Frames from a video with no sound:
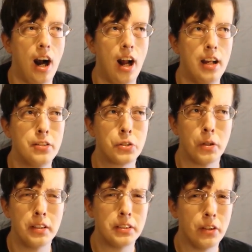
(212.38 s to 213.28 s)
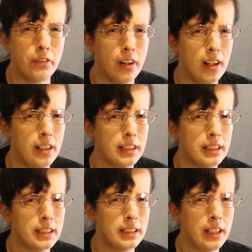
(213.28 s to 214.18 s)
I enjoyed this overall
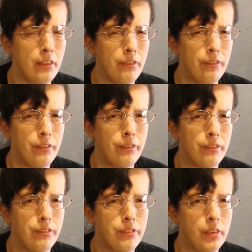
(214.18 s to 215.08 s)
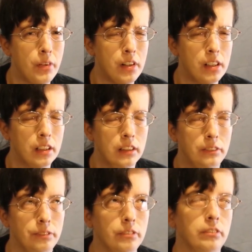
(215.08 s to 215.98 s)
except for,
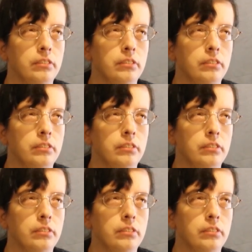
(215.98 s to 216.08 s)
um,